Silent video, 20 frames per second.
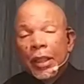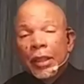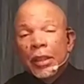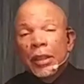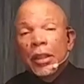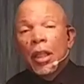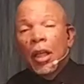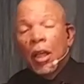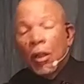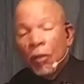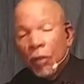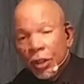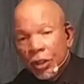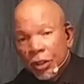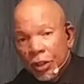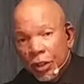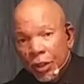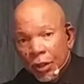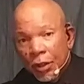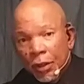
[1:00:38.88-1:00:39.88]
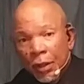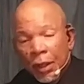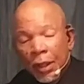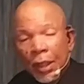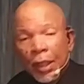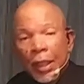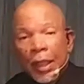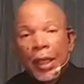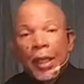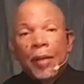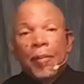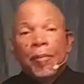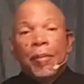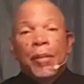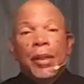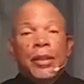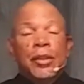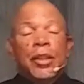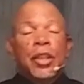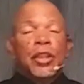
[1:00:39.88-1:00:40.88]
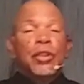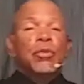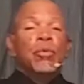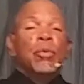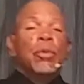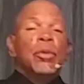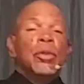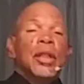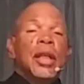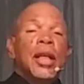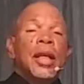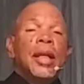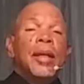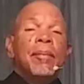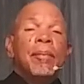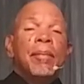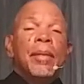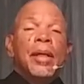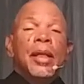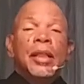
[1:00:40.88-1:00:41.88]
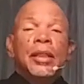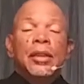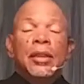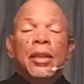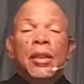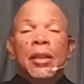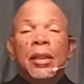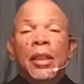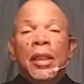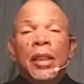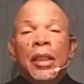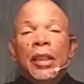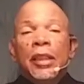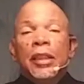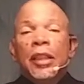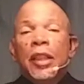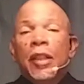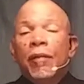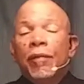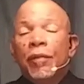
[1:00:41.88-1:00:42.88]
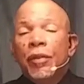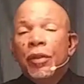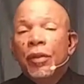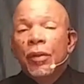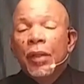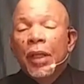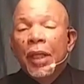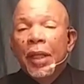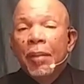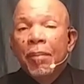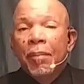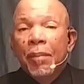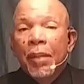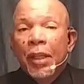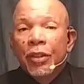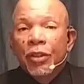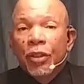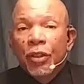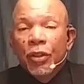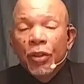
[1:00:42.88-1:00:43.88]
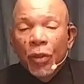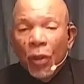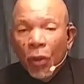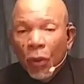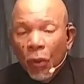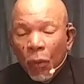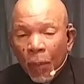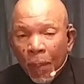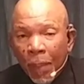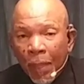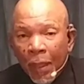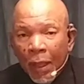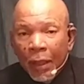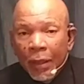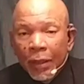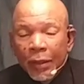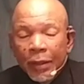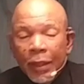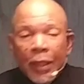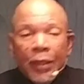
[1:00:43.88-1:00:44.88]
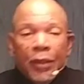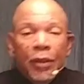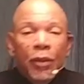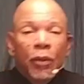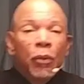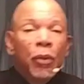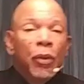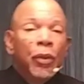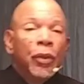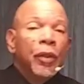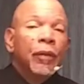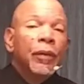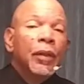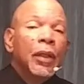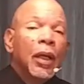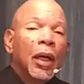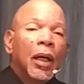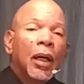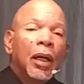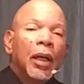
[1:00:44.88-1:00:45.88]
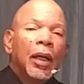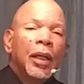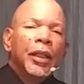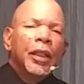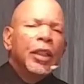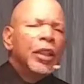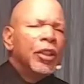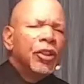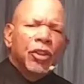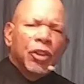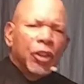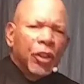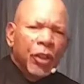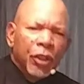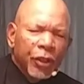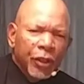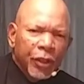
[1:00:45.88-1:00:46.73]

Encourage you. Amen. Just want, amen, to give you, amen, to know that the word of God is good.